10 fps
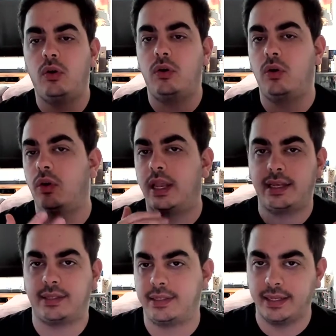or
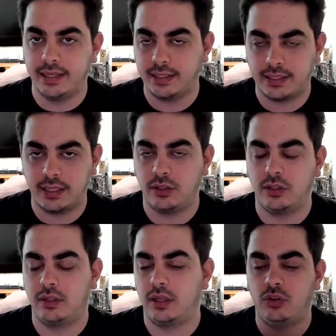less leads
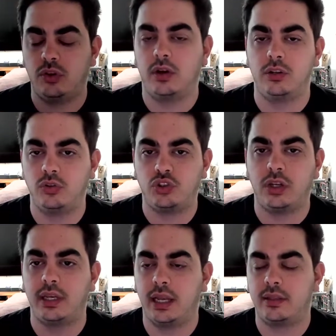than you are
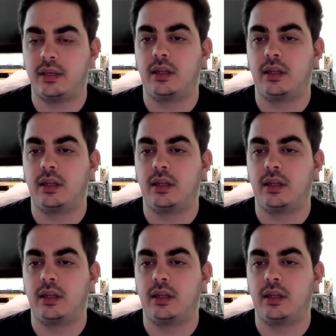usually getting.